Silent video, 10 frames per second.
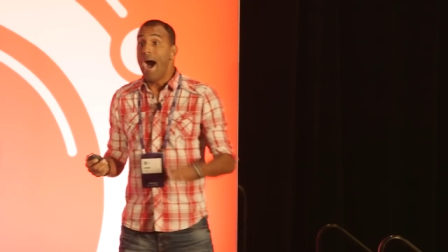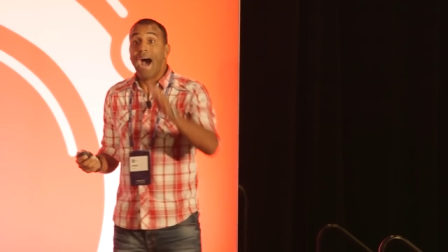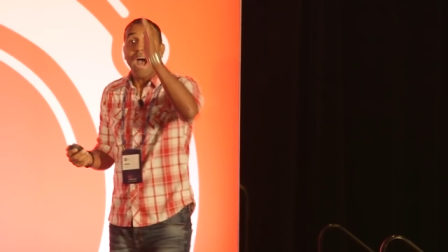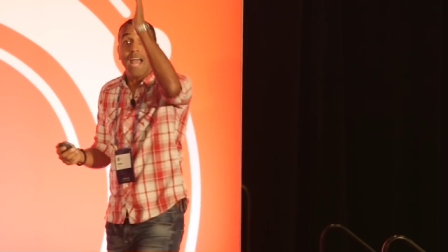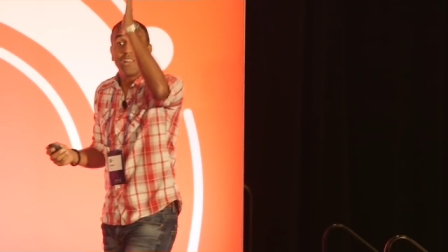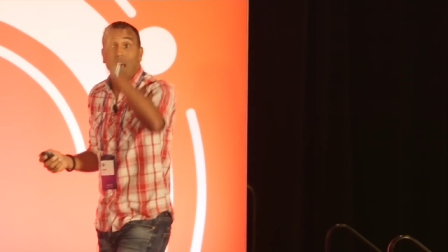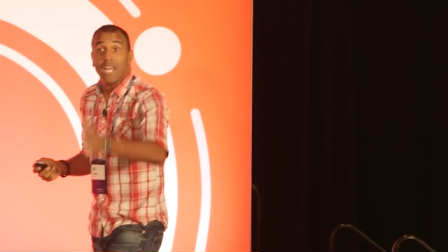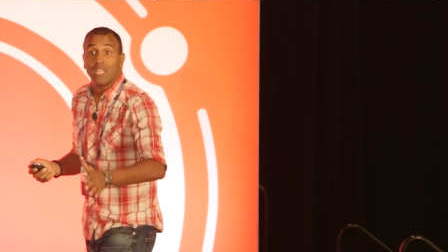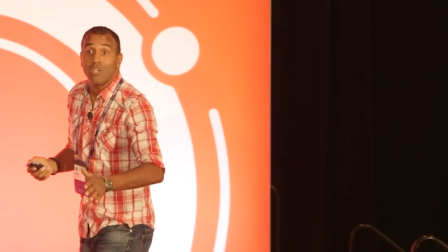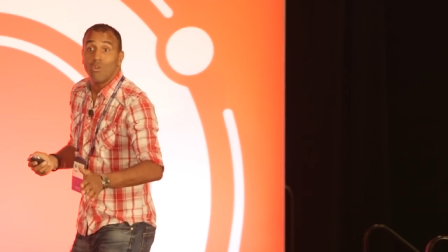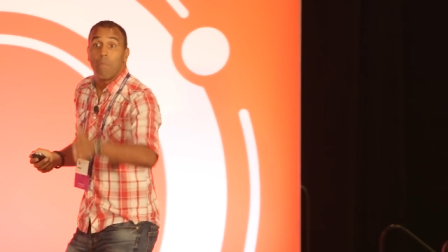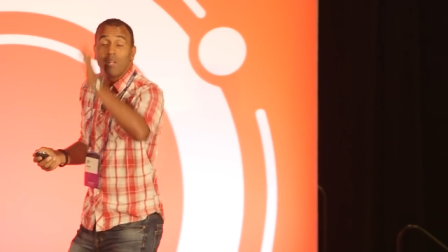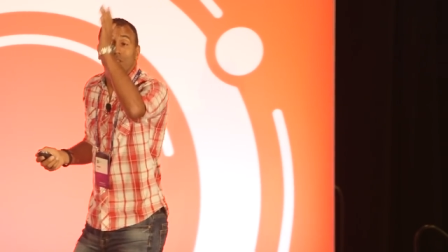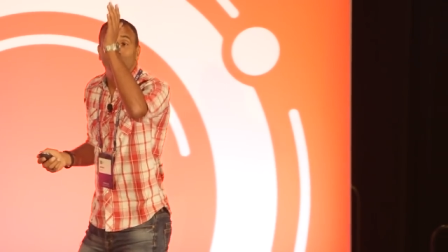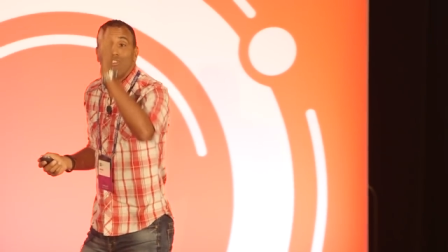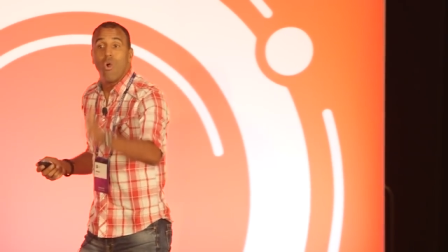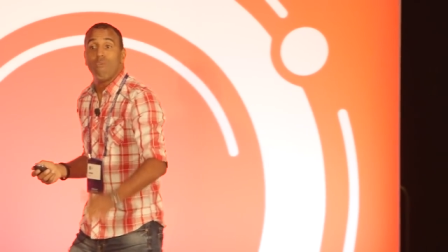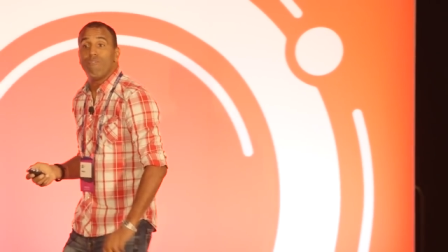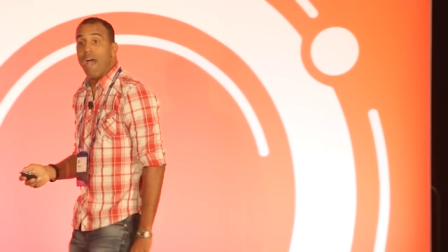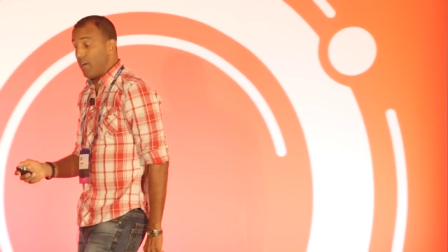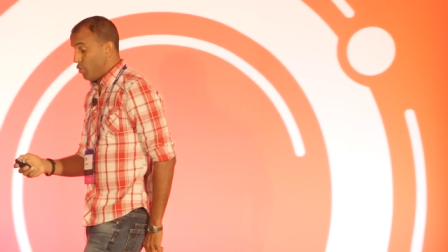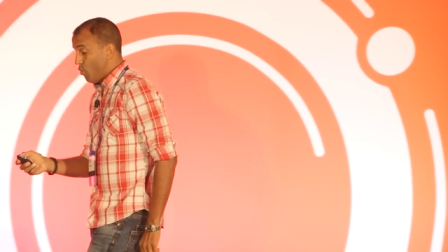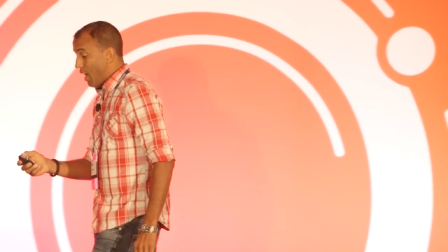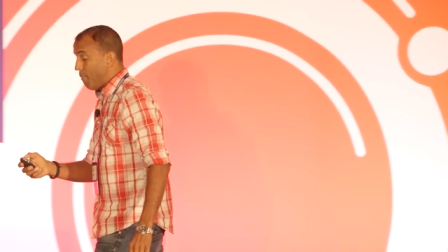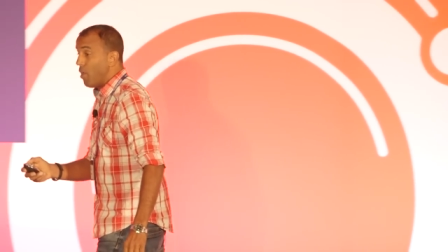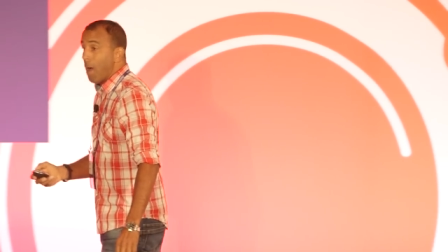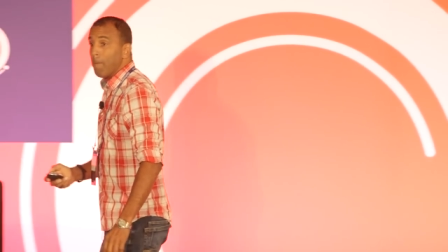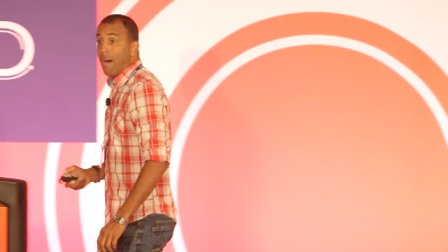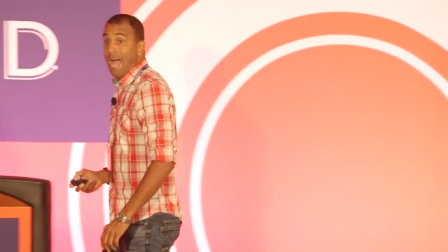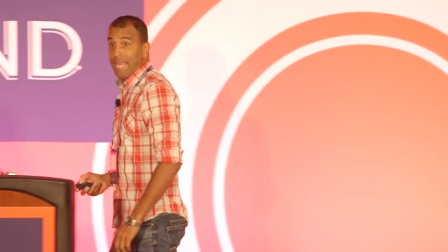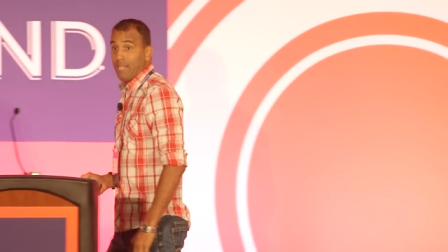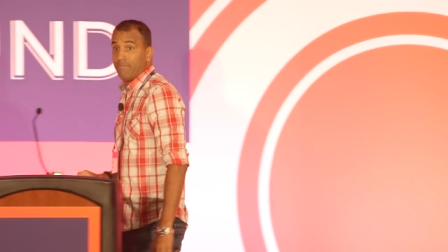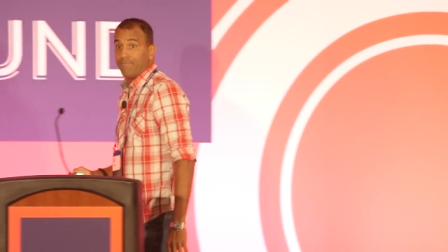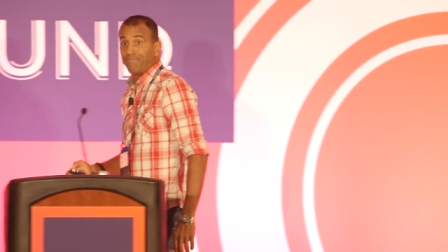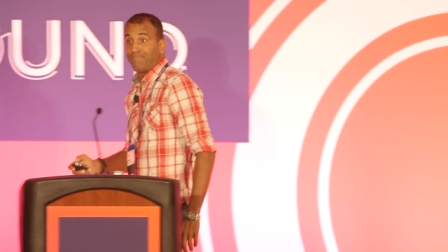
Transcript: I like you, but there's no value. I'm not buying.